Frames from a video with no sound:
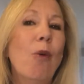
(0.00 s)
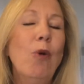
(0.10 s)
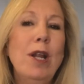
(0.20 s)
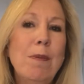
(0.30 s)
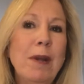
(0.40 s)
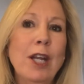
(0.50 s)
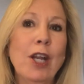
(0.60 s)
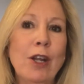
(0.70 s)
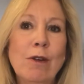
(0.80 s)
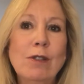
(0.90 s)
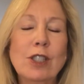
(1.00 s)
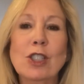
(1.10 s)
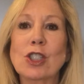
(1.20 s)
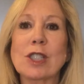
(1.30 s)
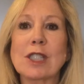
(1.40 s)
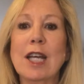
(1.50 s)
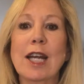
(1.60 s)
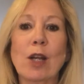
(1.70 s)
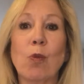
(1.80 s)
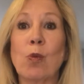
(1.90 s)
Wouldn't it be cute to just
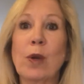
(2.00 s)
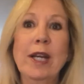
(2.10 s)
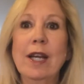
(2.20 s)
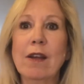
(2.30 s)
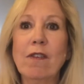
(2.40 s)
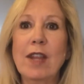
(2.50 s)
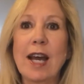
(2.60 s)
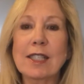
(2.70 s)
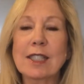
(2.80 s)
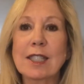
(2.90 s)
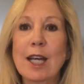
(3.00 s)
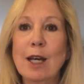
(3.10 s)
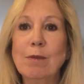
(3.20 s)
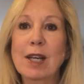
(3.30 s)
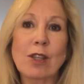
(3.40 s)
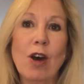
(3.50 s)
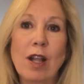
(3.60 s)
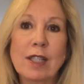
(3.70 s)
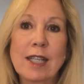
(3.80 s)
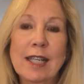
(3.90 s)
like re-gift that to them at the
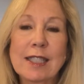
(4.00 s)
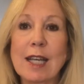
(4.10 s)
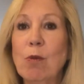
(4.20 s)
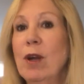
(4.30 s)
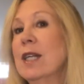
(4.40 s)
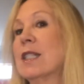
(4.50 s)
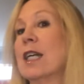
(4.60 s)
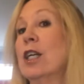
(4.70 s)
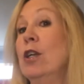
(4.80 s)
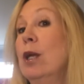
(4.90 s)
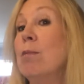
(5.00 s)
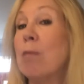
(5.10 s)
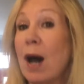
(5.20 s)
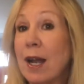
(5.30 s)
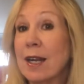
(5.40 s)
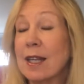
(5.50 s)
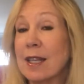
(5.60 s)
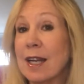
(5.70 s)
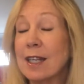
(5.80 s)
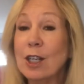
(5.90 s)
holidays? That way it's like you didn't buy
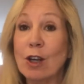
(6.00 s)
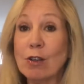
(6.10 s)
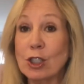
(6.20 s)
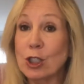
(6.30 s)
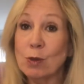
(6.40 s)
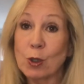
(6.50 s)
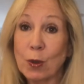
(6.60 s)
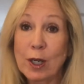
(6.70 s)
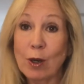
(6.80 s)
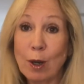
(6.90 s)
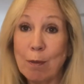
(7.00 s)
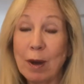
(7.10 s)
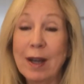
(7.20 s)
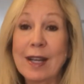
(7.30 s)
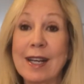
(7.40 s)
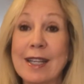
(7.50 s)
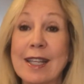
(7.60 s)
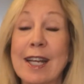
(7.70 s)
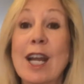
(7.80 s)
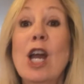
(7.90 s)
anything, because you agreed on not buying
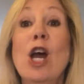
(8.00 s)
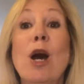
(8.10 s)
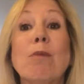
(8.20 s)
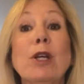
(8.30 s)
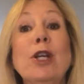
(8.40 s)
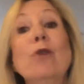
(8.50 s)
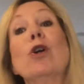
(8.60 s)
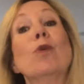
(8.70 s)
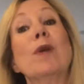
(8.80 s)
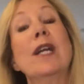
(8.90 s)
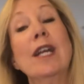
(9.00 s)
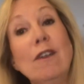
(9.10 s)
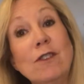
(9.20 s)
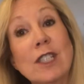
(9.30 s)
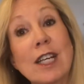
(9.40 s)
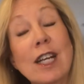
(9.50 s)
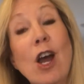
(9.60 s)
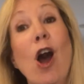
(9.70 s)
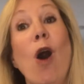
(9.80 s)
anything, but you could re-gift it.